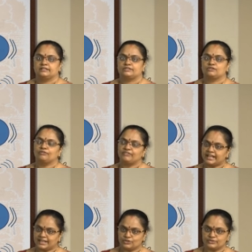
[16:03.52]
So, we
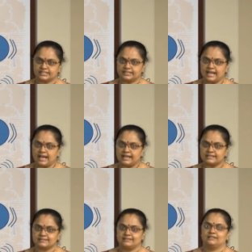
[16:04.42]
can use it
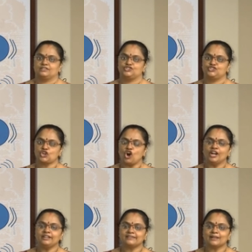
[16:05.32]
as
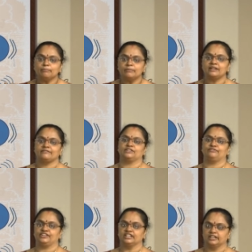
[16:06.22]
John trembled with
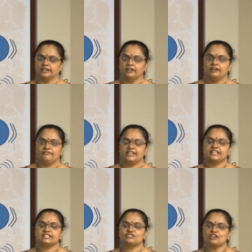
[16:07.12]
fear when
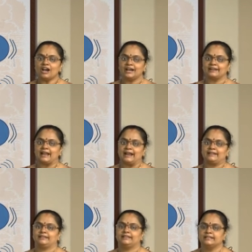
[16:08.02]
he saw a rat in